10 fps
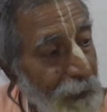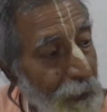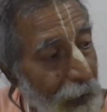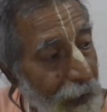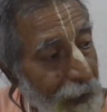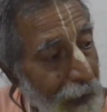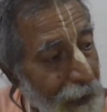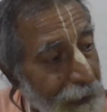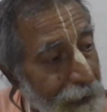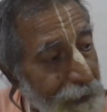
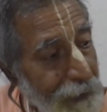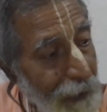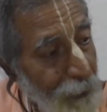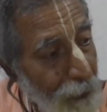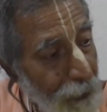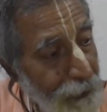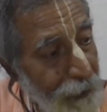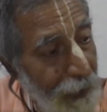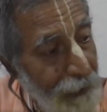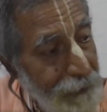Maya is not bhokta.